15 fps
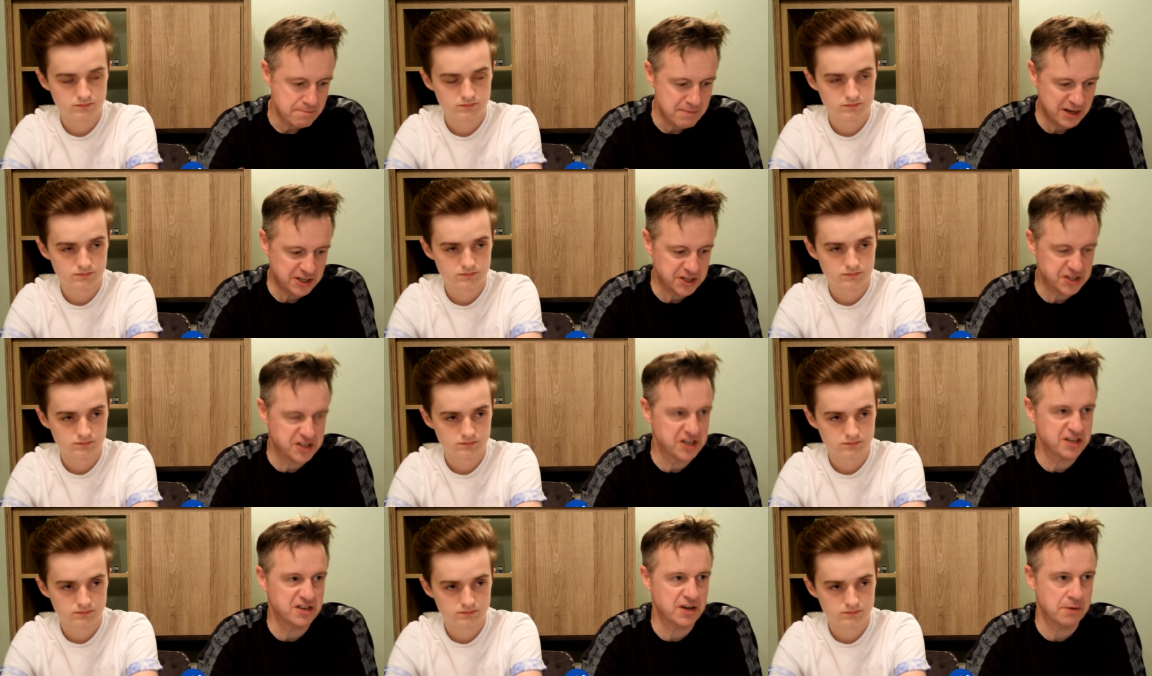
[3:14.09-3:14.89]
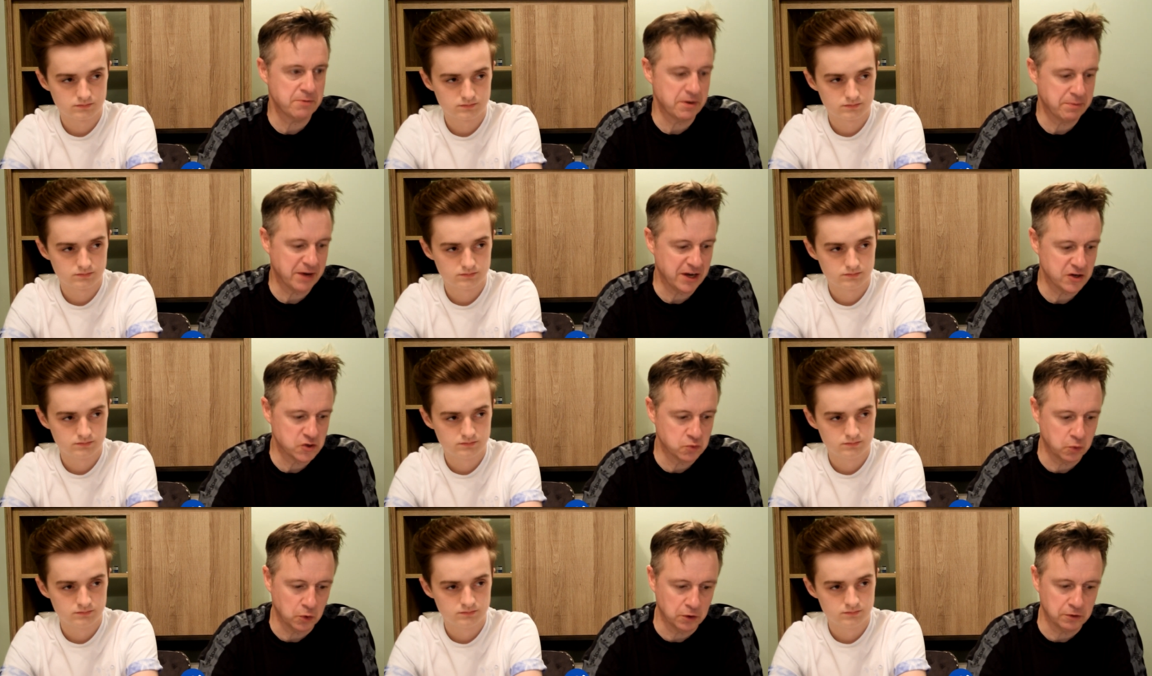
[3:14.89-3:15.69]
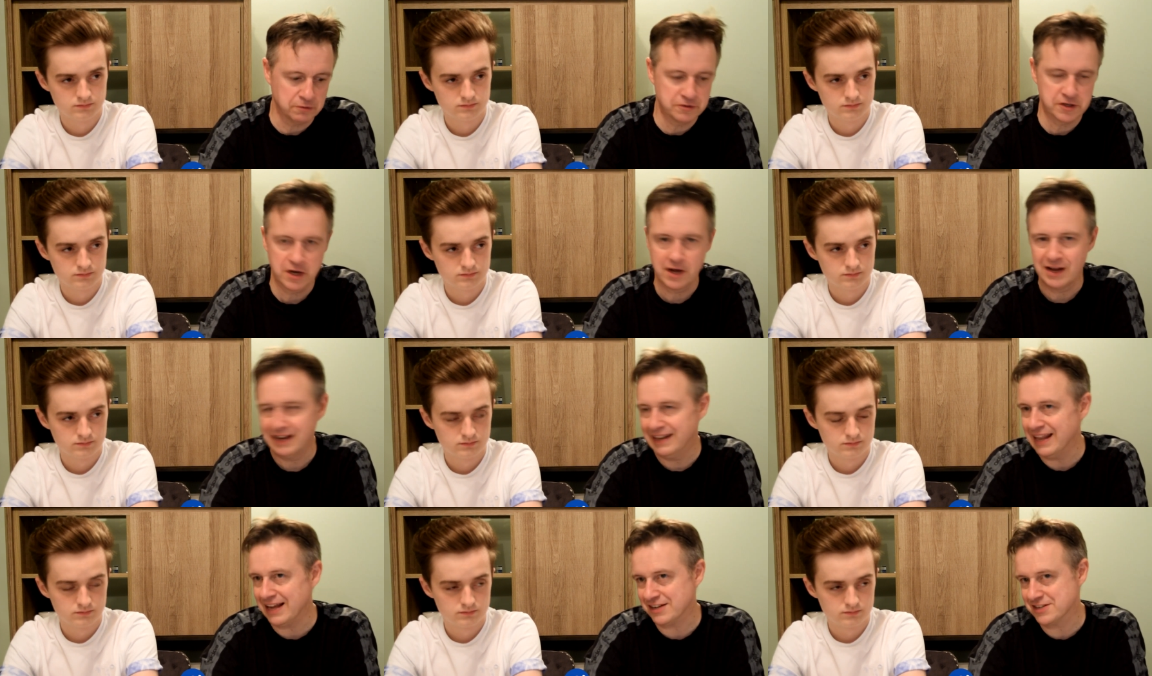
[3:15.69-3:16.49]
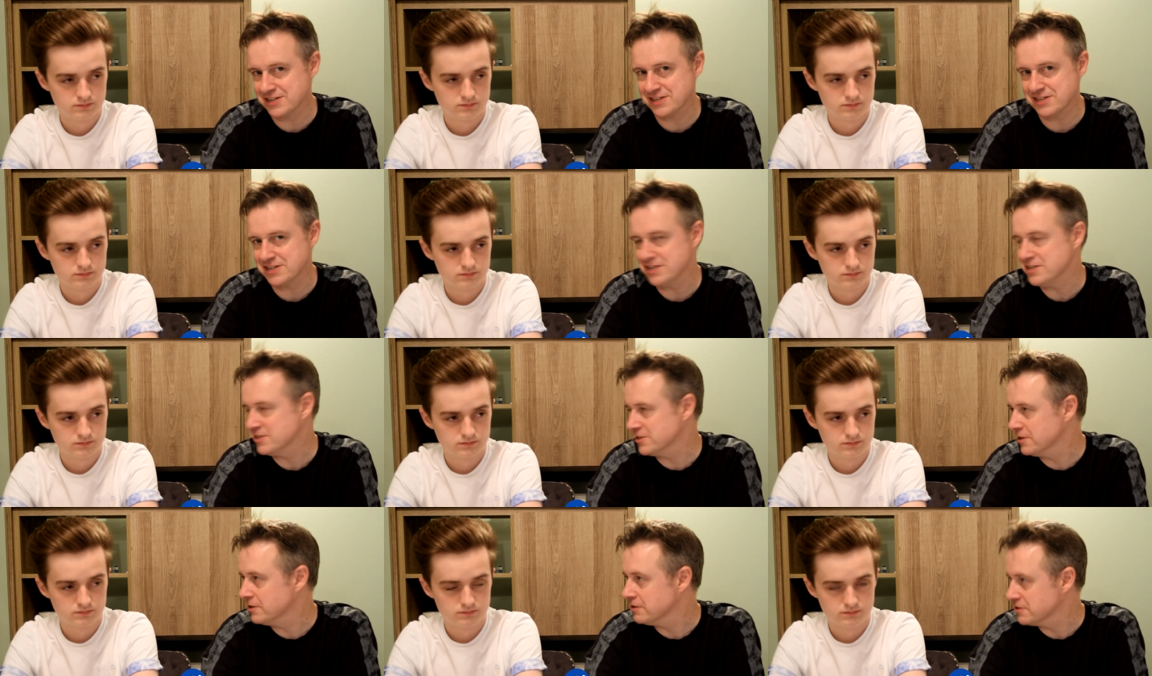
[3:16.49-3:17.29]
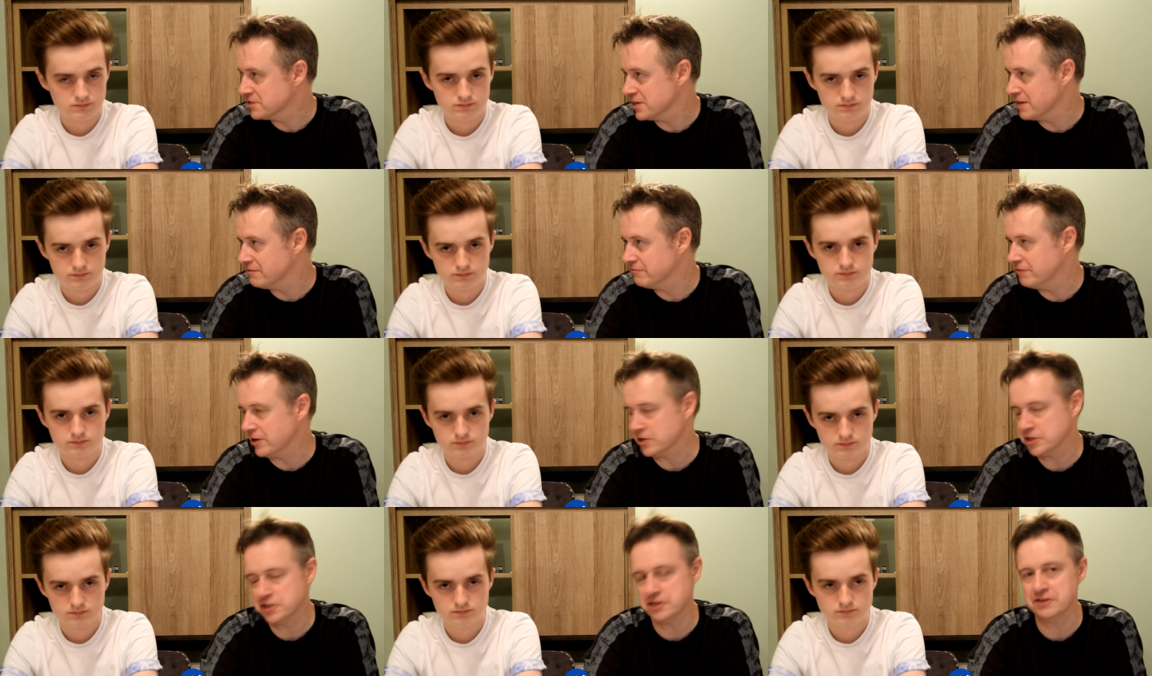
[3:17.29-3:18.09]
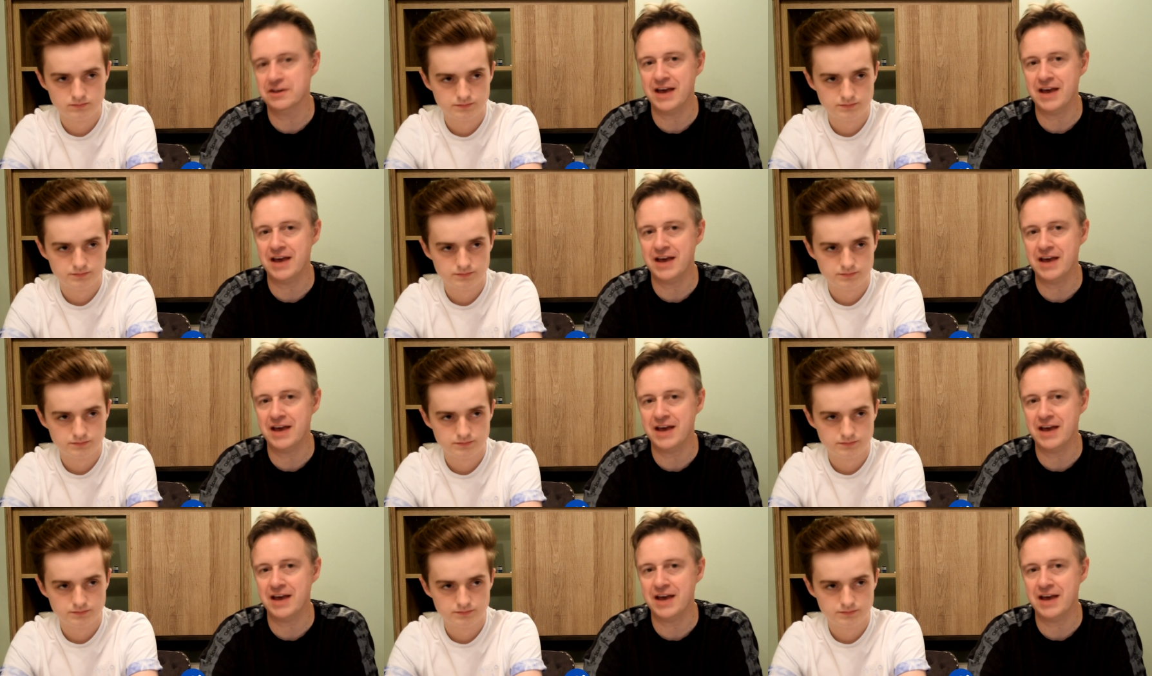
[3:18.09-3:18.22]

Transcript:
Speaker 1: Manchester City coming up against Wolves last season, the same fixture.